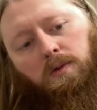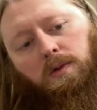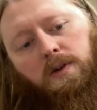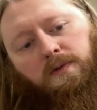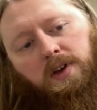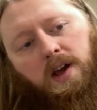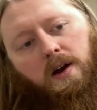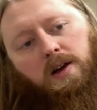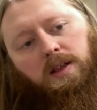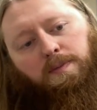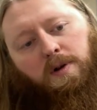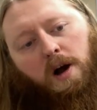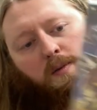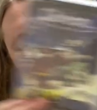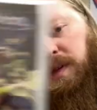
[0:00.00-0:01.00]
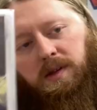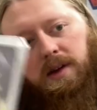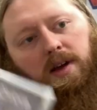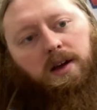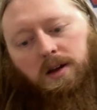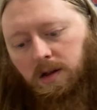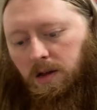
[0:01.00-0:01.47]
Riviera, the Promised
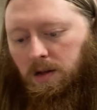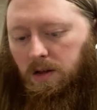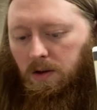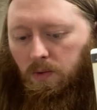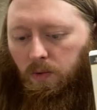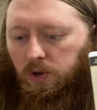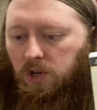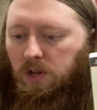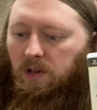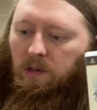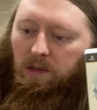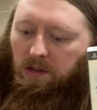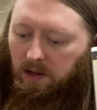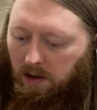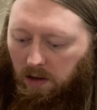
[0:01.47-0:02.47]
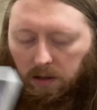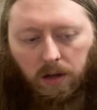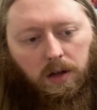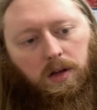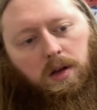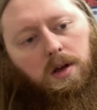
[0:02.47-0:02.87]
Land, which is sealed,